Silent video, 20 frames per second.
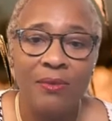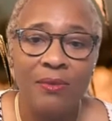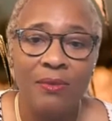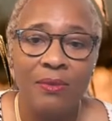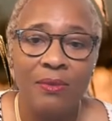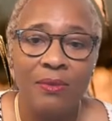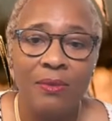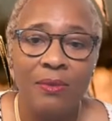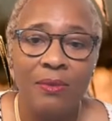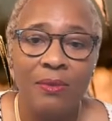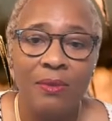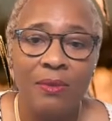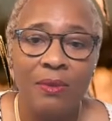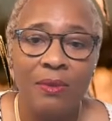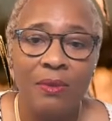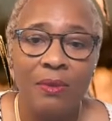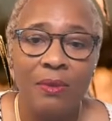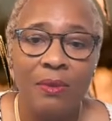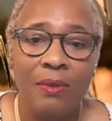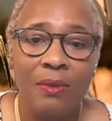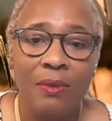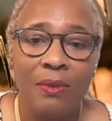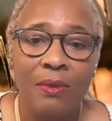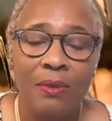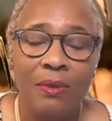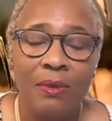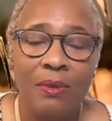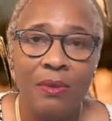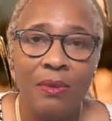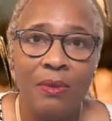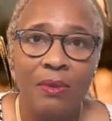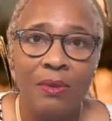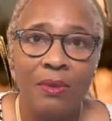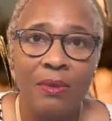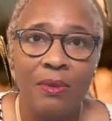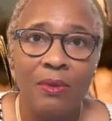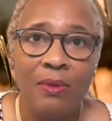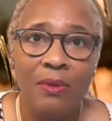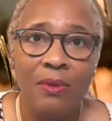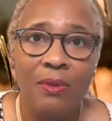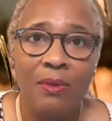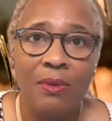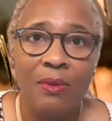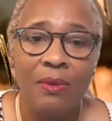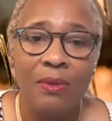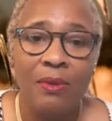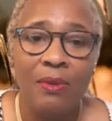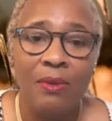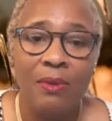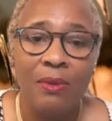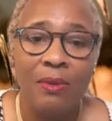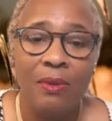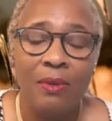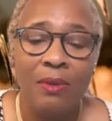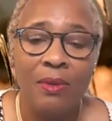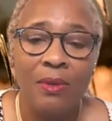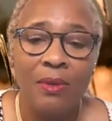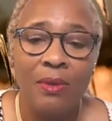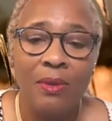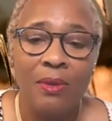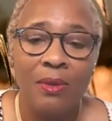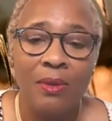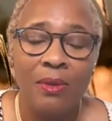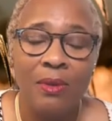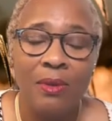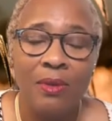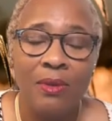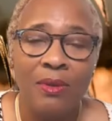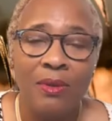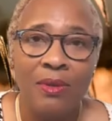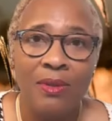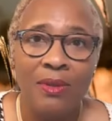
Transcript: (no one is talking)